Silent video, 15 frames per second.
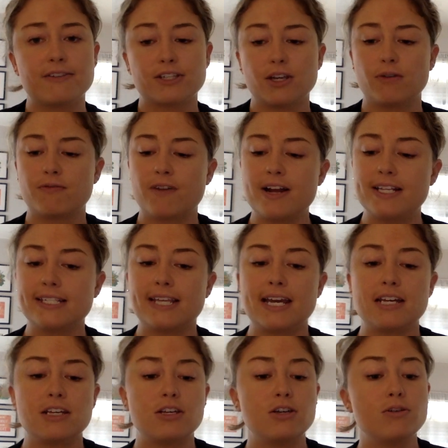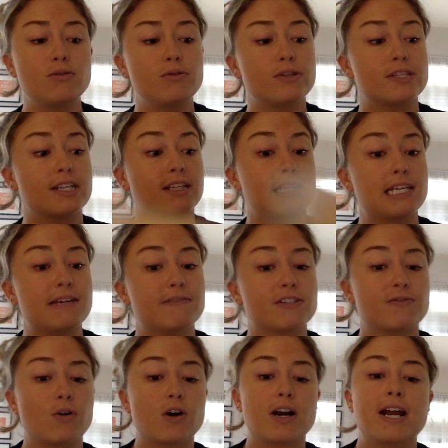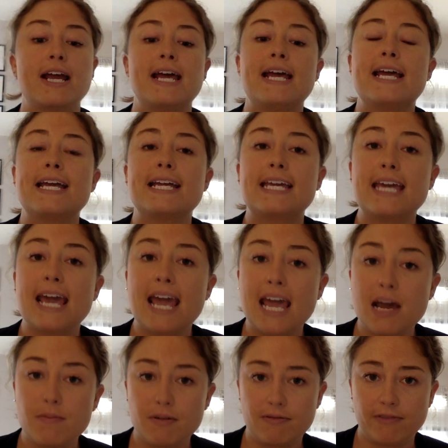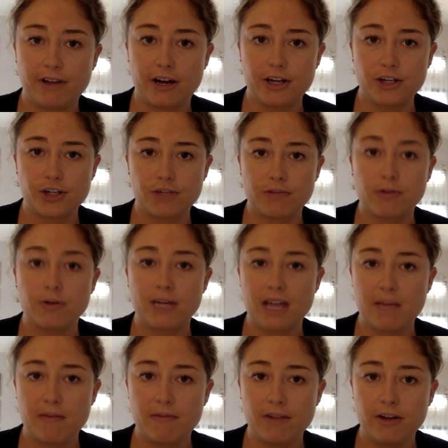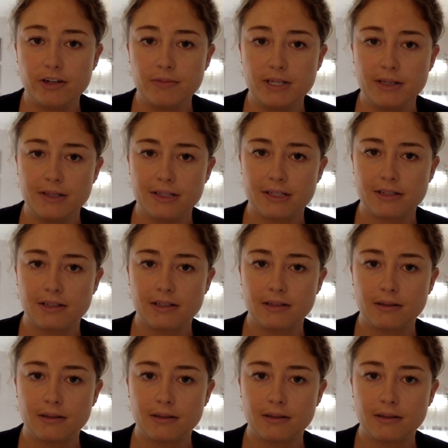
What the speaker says: So friends, they use the leaves for camouflage. Do you remember what camouflage means?